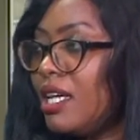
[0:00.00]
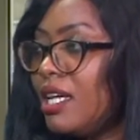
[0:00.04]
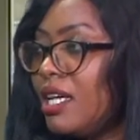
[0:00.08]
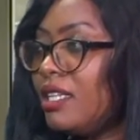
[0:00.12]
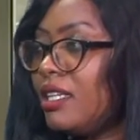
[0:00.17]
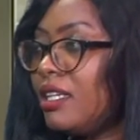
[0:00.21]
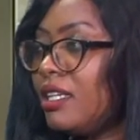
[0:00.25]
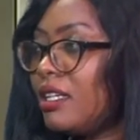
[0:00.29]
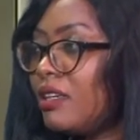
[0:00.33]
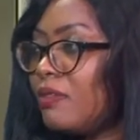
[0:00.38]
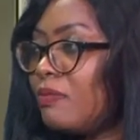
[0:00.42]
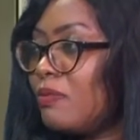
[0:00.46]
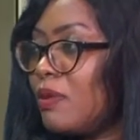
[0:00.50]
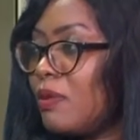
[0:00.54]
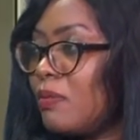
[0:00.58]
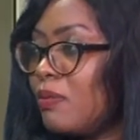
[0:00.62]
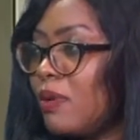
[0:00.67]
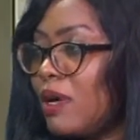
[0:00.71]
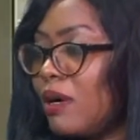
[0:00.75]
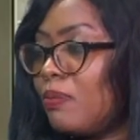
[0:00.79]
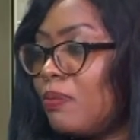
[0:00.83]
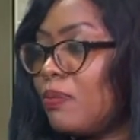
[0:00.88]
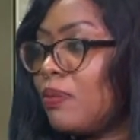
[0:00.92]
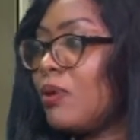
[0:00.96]
a lot of
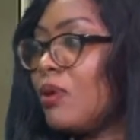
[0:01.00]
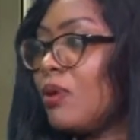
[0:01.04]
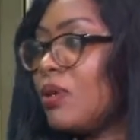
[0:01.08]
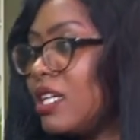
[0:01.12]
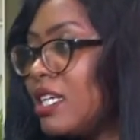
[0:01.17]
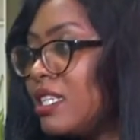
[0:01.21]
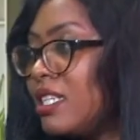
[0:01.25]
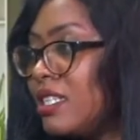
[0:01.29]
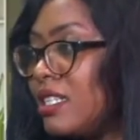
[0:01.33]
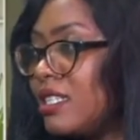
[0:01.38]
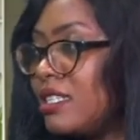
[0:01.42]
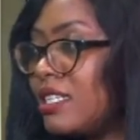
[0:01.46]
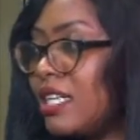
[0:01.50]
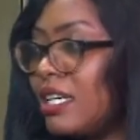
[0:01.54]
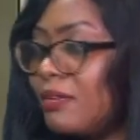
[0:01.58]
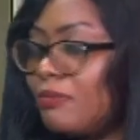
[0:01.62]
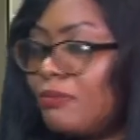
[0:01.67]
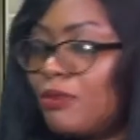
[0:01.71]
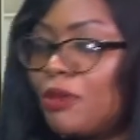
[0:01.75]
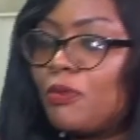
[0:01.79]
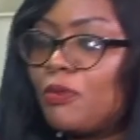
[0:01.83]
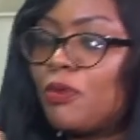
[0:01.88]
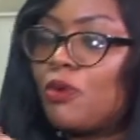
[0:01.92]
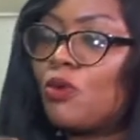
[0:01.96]
people applauded it
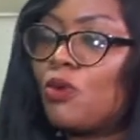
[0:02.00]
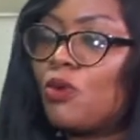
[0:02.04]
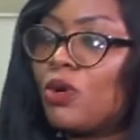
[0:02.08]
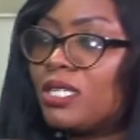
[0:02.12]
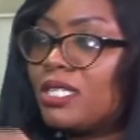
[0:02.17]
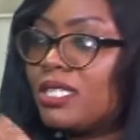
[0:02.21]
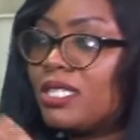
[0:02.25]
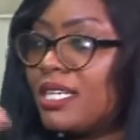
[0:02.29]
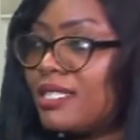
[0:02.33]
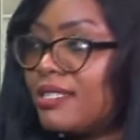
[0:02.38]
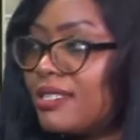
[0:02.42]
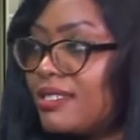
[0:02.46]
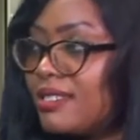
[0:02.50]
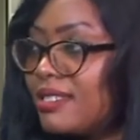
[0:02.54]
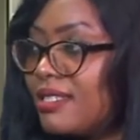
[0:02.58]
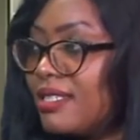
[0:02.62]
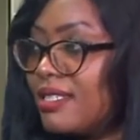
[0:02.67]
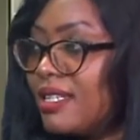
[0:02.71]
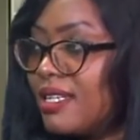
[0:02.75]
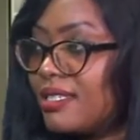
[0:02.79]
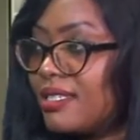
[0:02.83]
and people wanted to see a